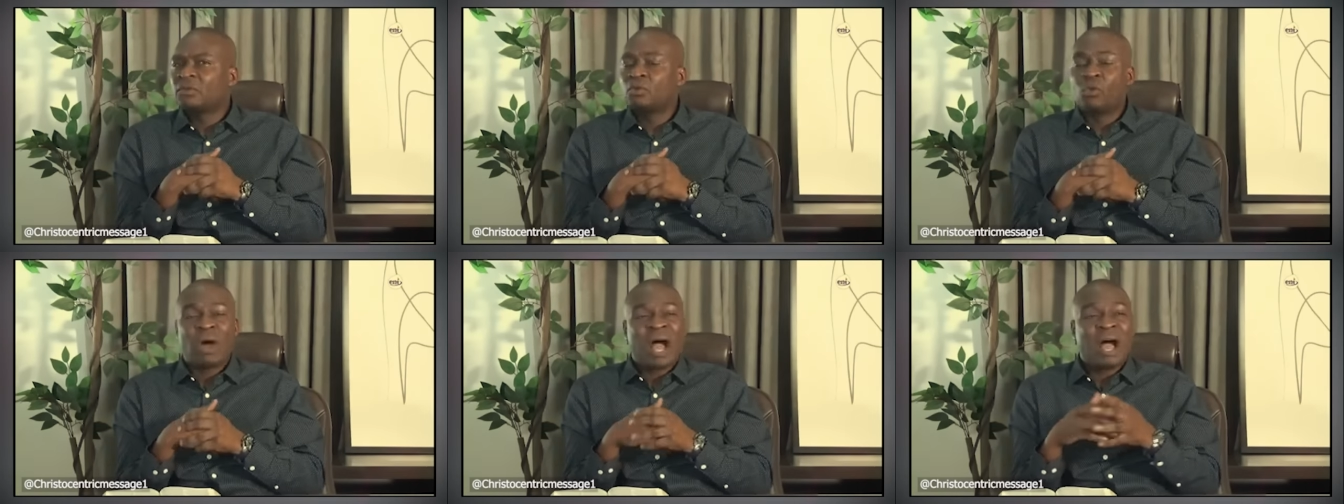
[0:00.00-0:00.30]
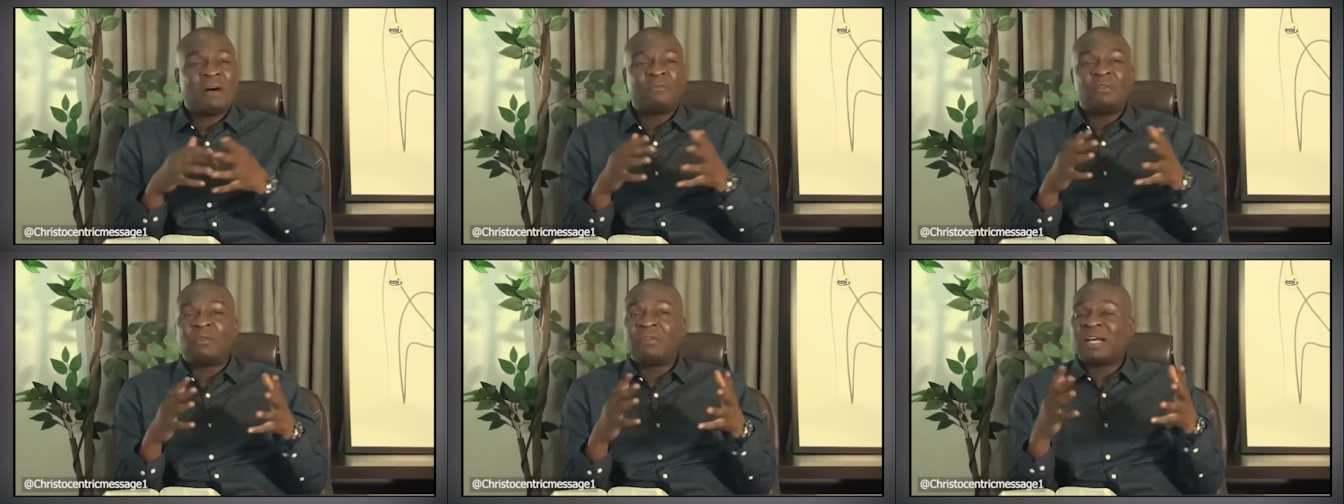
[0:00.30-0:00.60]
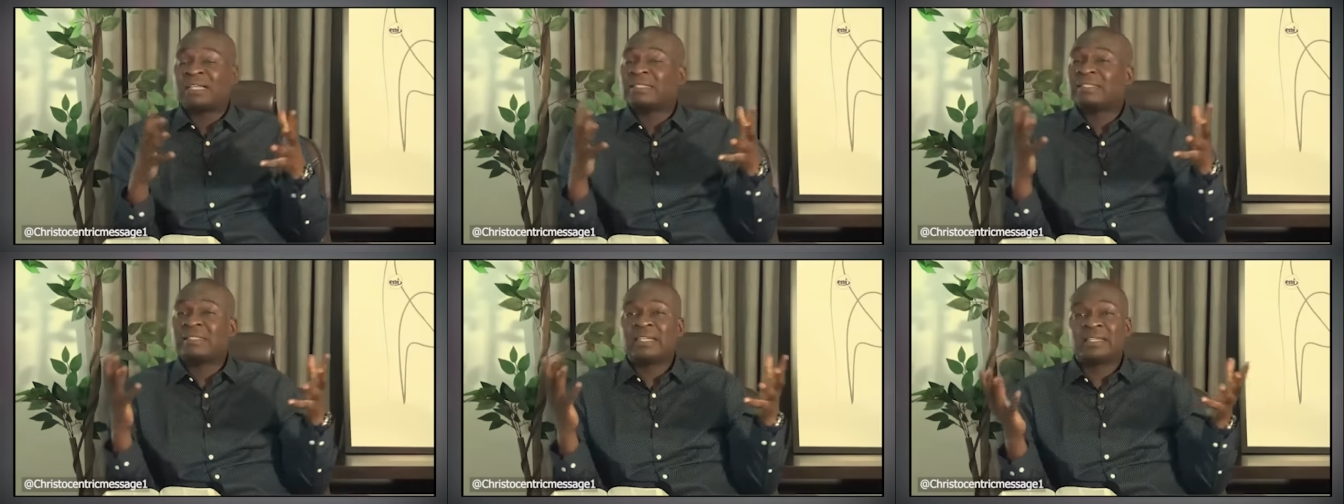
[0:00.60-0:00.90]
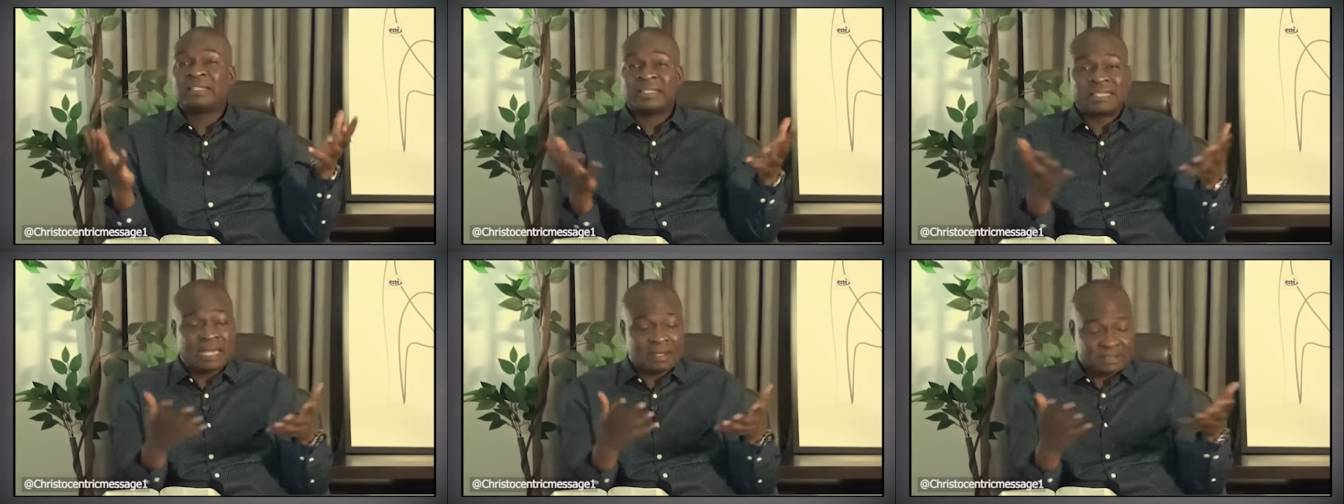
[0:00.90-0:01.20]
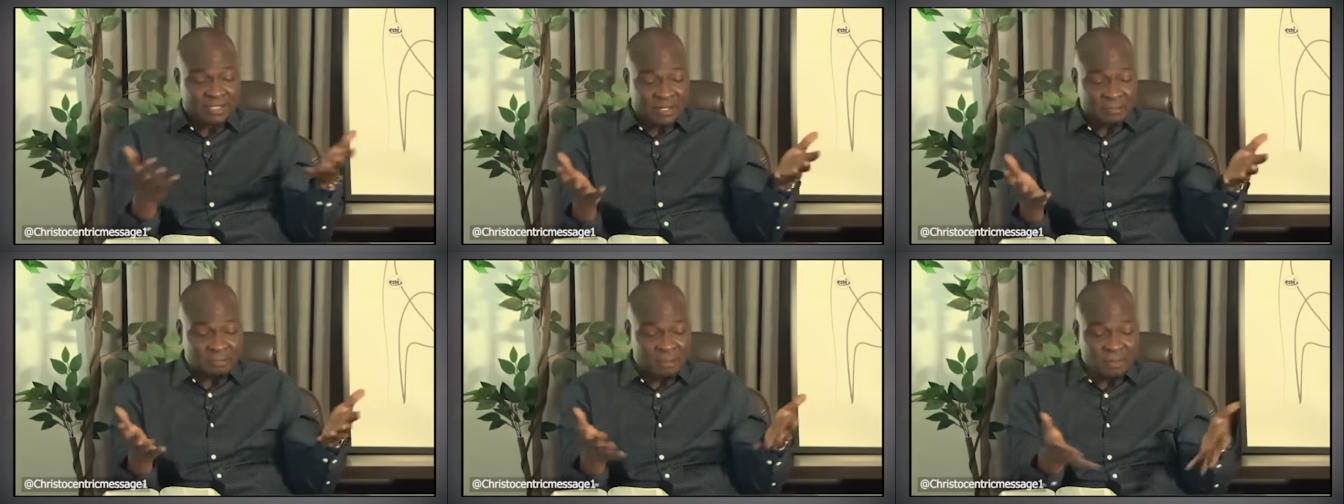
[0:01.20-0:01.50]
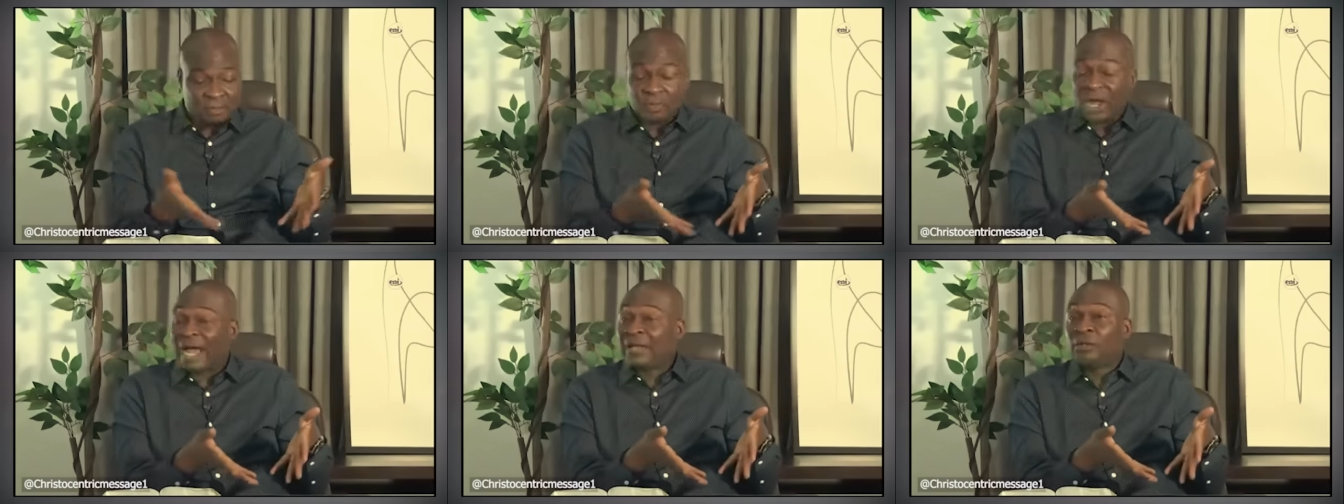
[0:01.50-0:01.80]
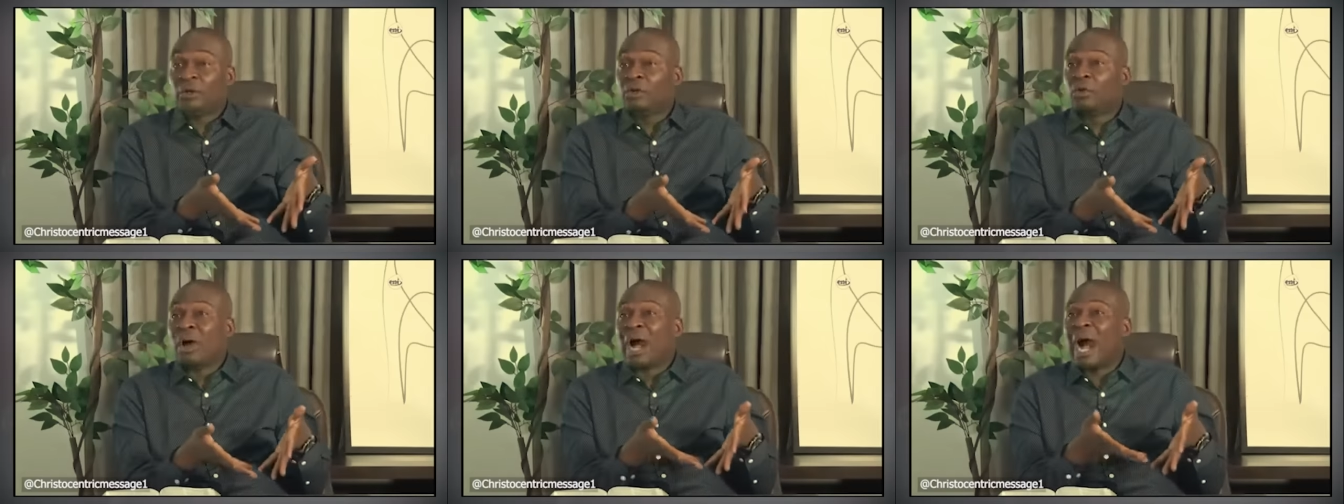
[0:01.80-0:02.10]
to have over 6,000 people, I
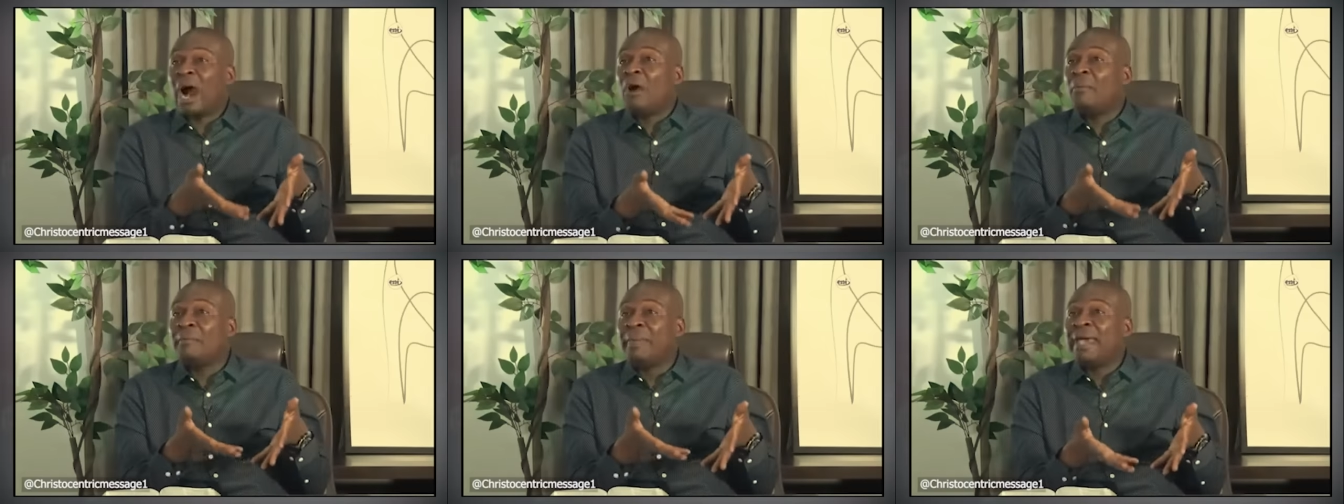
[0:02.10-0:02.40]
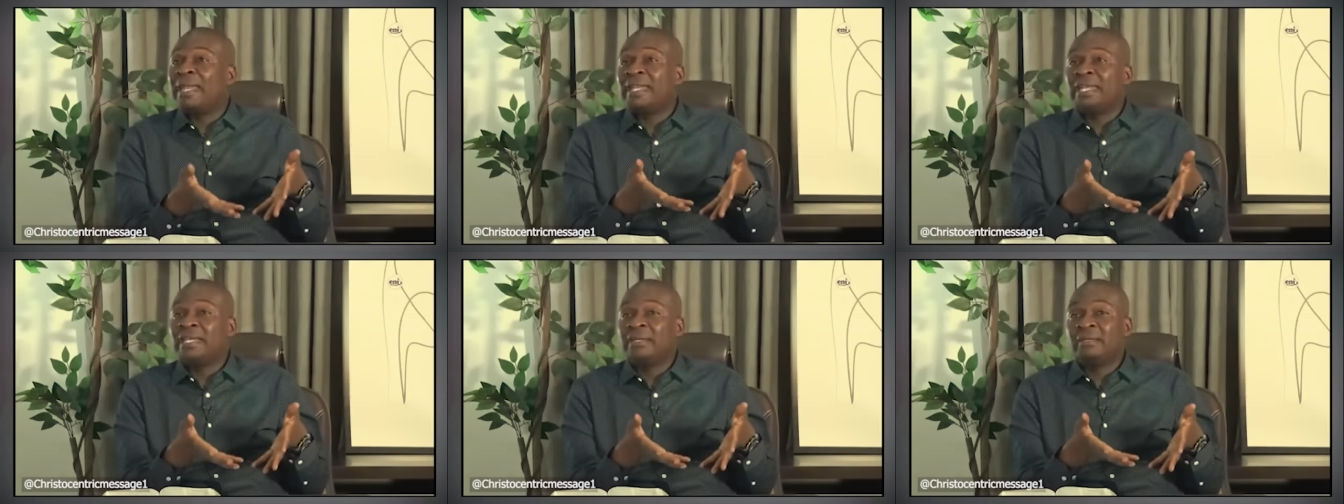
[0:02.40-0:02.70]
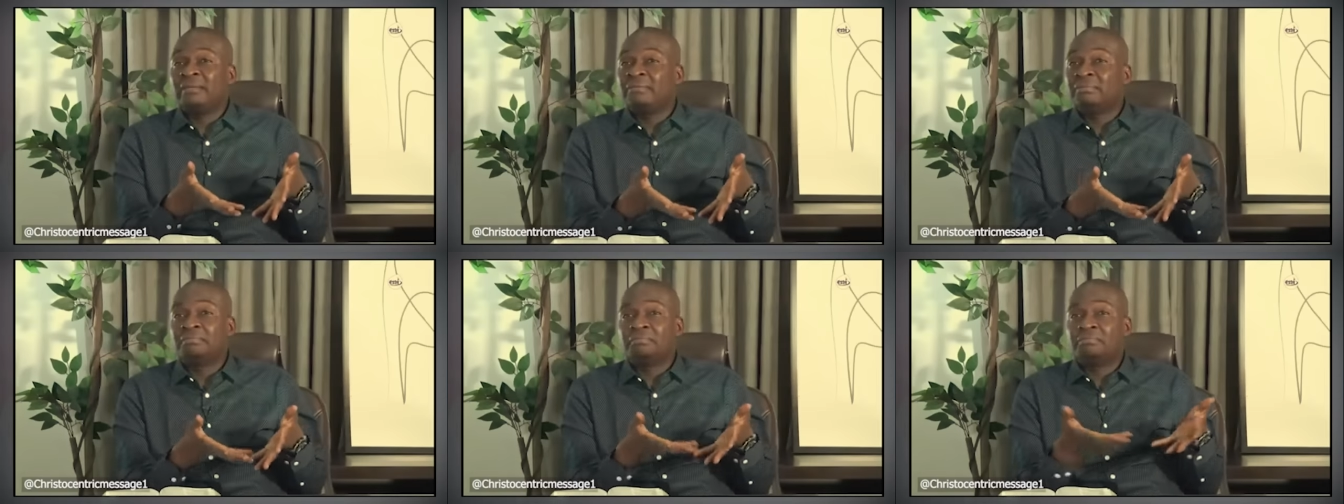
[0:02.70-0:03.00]
don't know how many